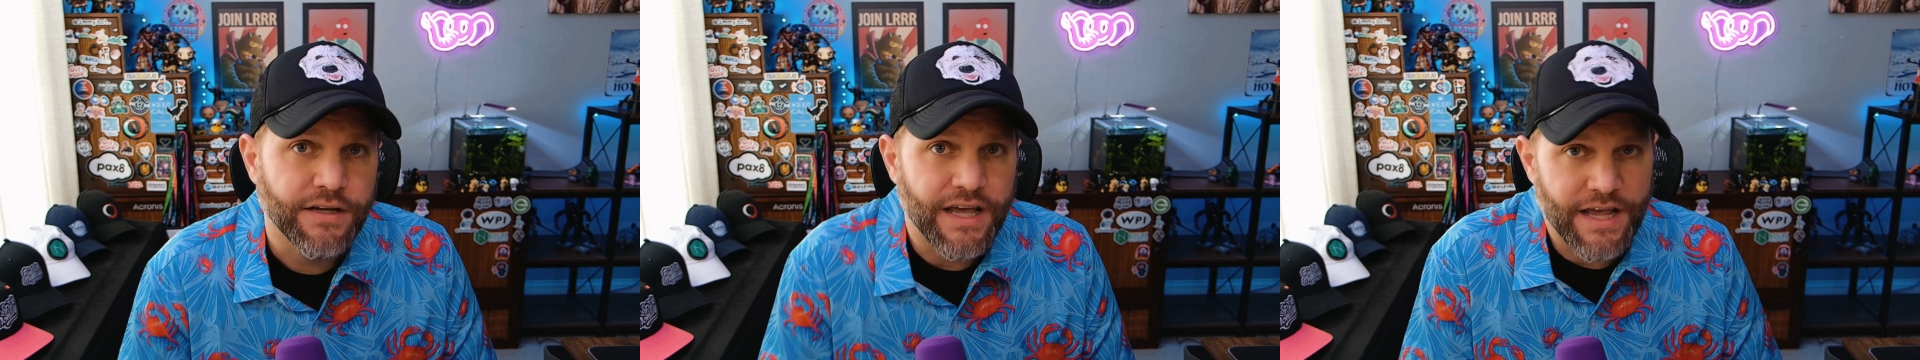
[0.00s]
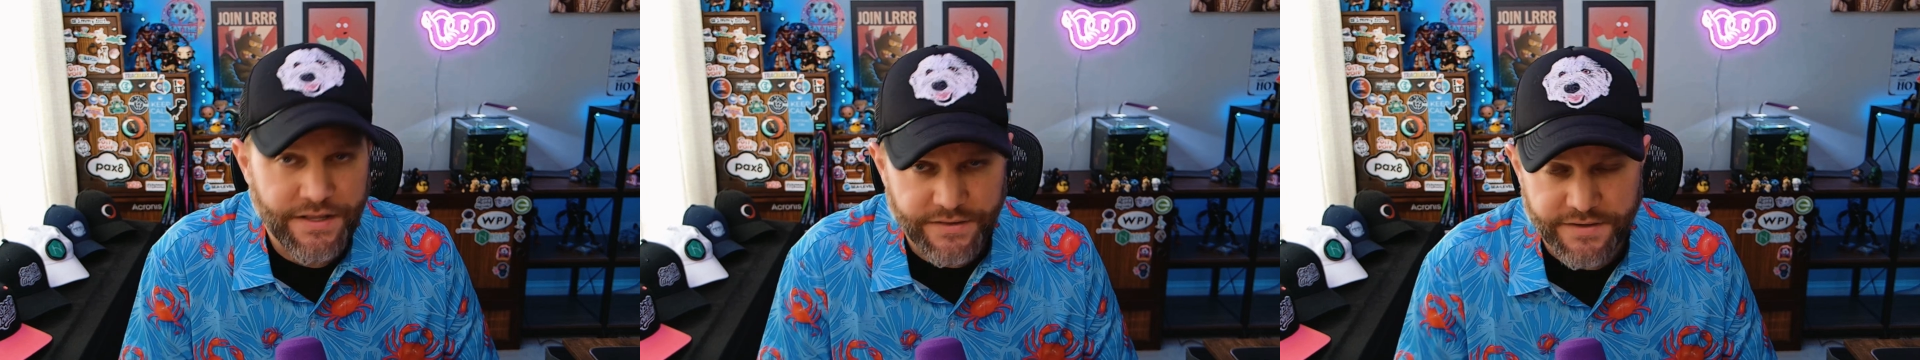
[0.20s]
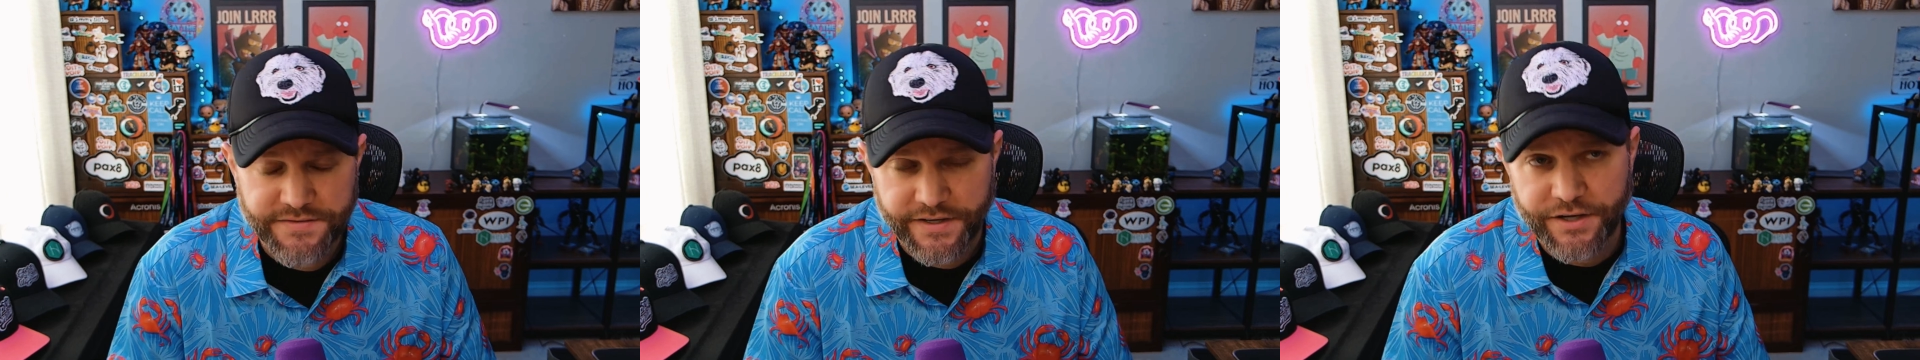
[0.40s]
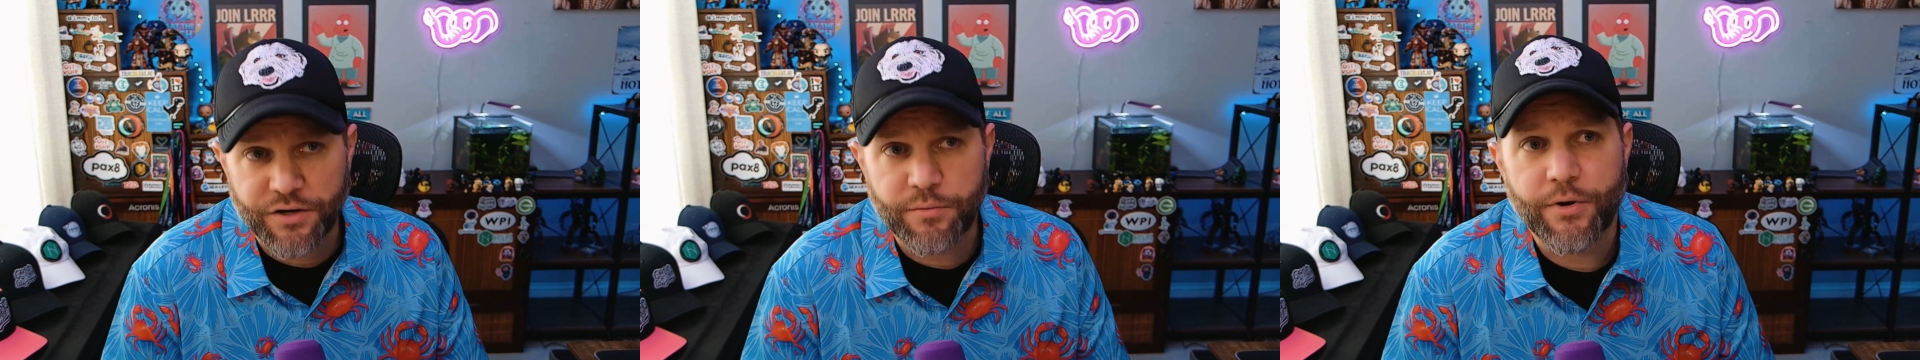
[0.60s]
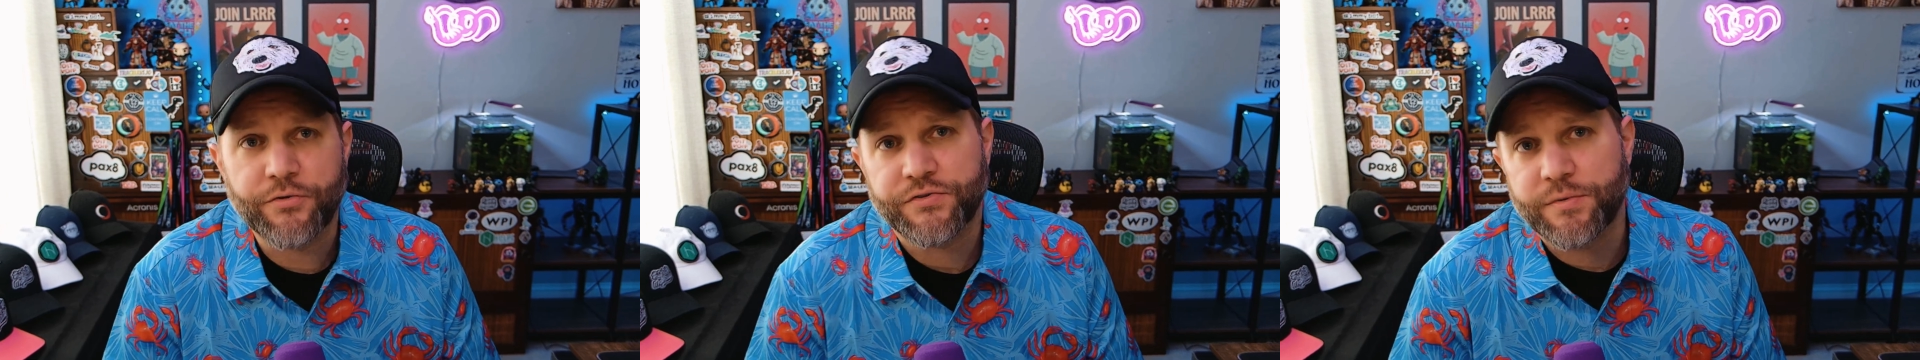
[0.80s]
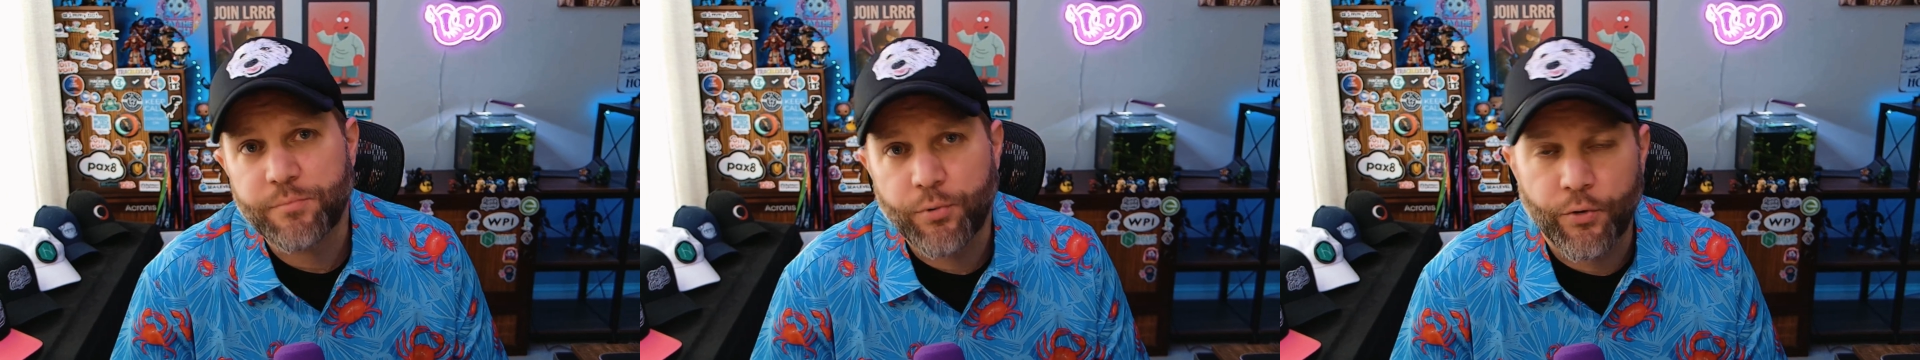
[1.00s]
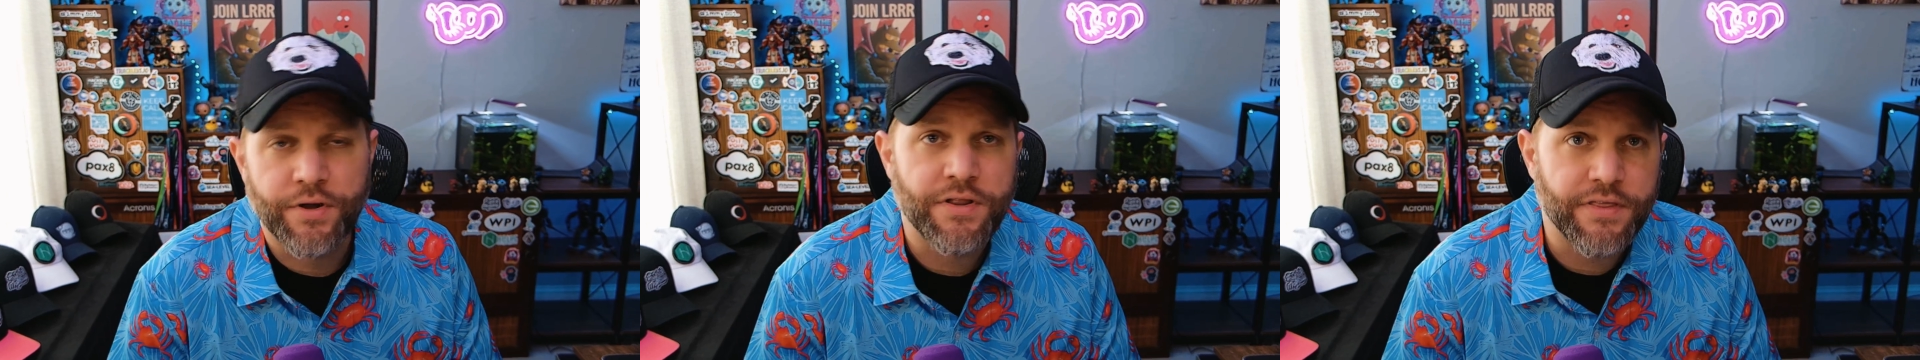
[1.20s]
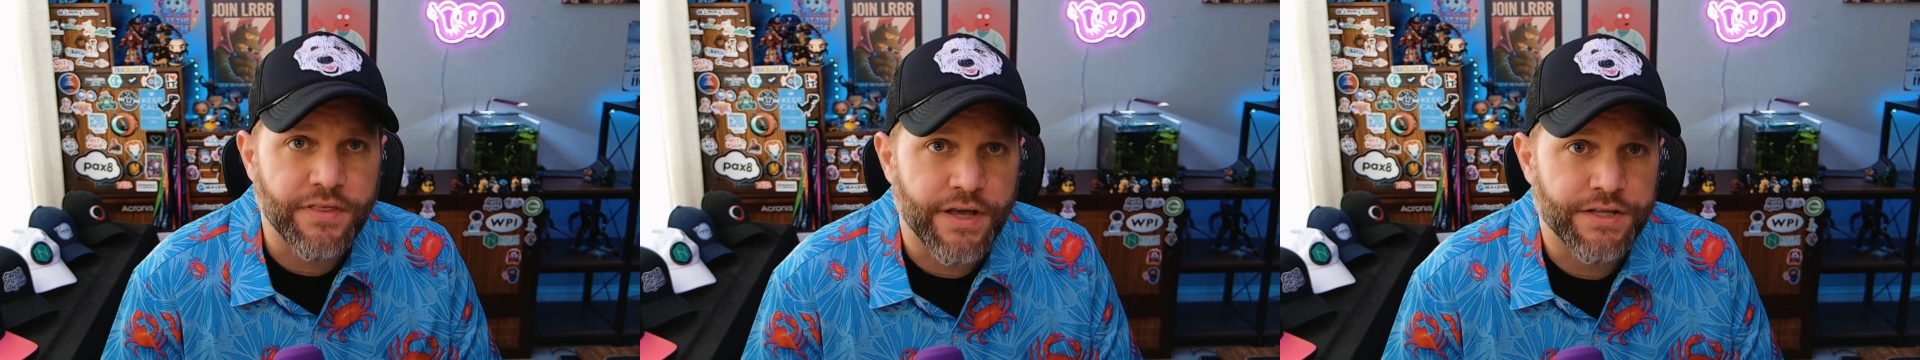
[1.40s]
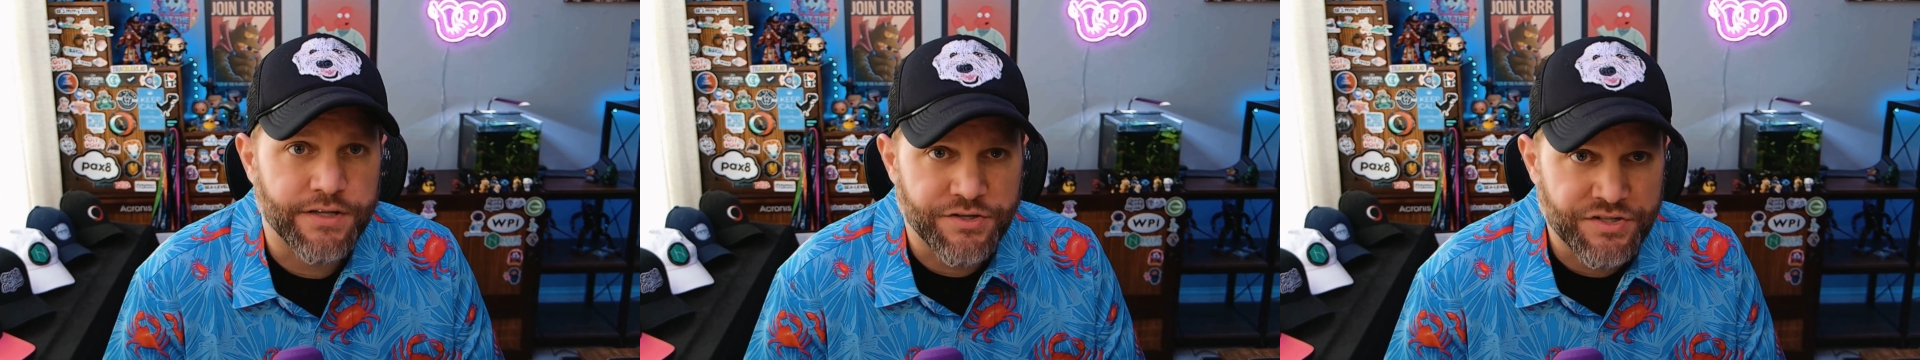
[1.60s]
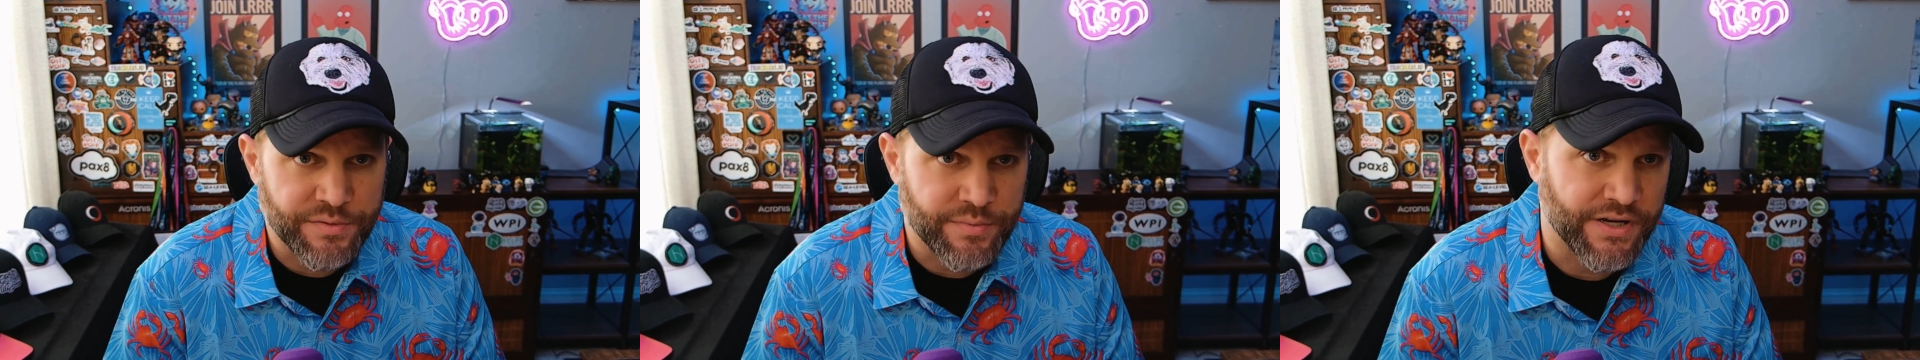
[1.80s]
and the single most important thing
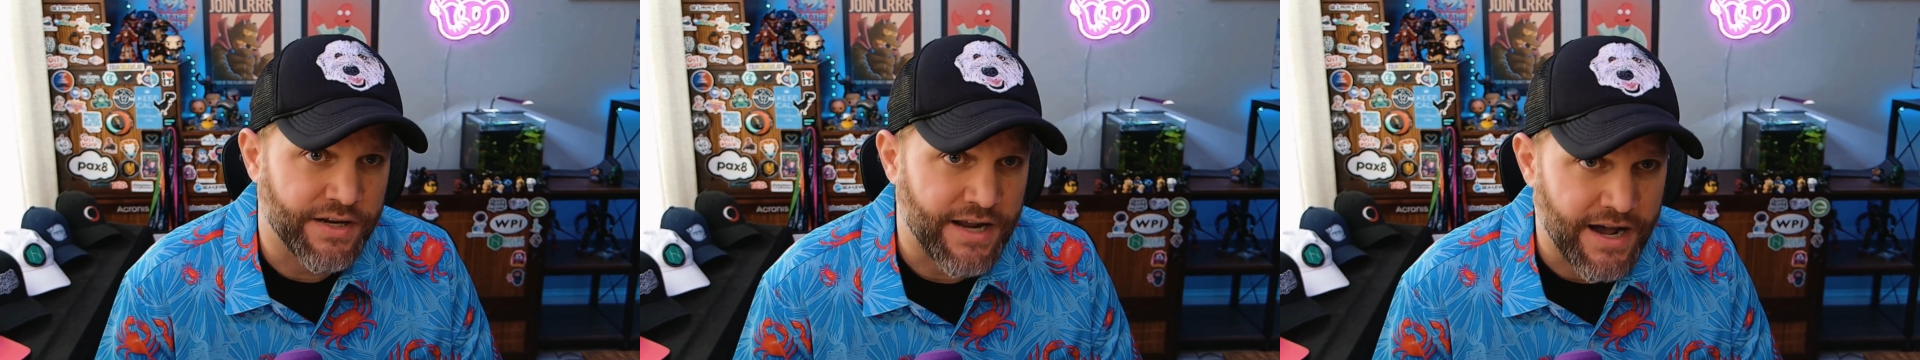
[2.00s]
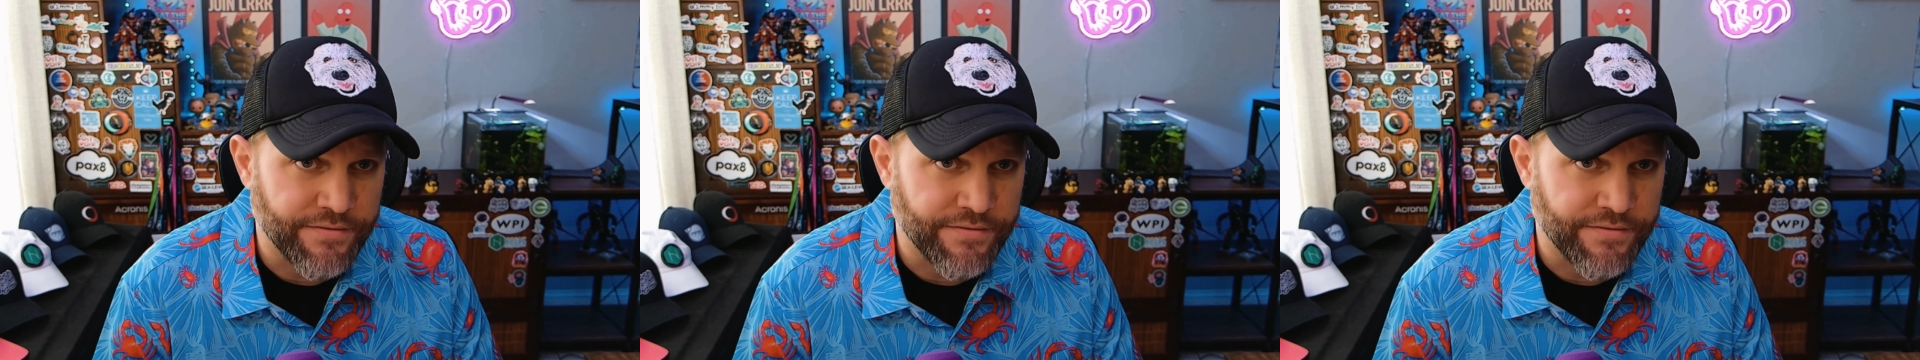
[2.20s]
that should be in